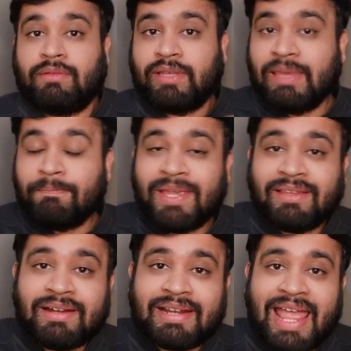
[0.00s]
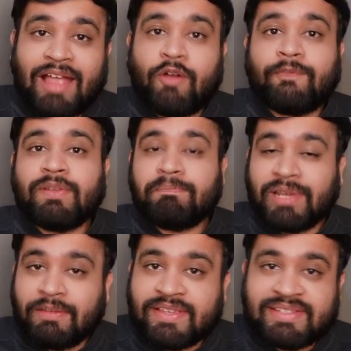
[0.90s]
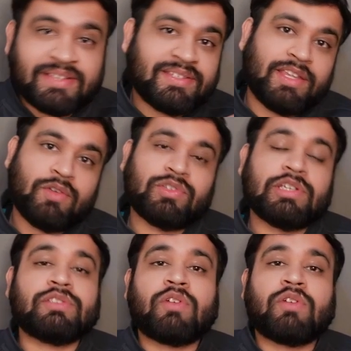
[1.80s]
keeping the track of the previous executions